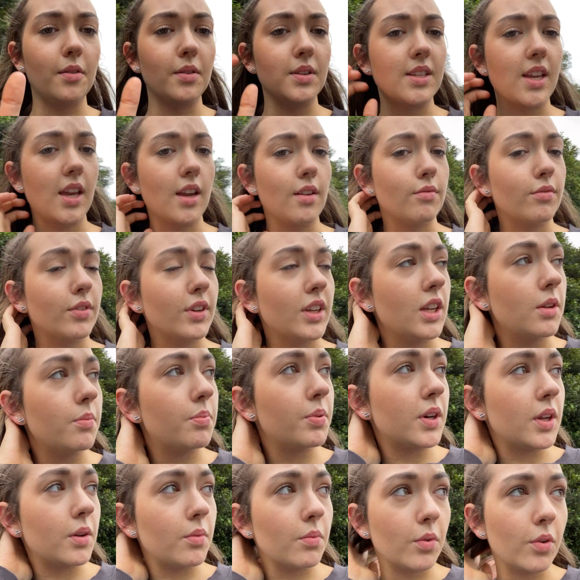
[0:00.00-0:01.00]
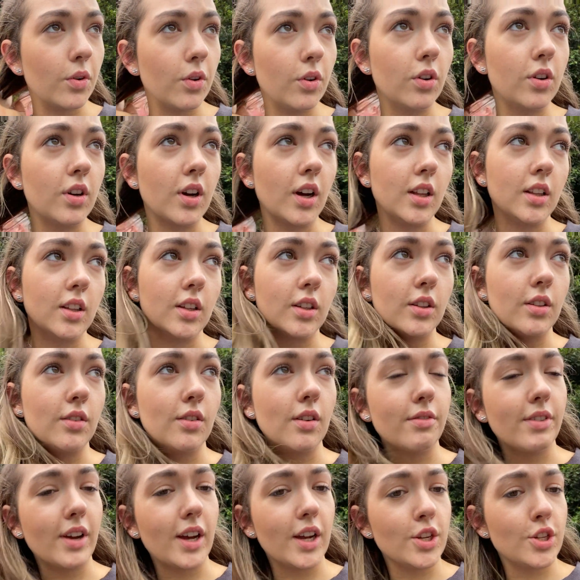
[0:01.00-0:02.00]
was a really pretty walk along the
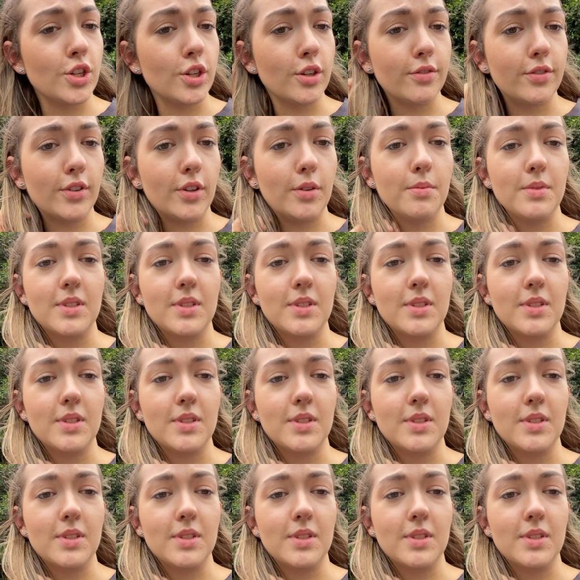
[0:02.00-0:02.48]
river. I should have filmed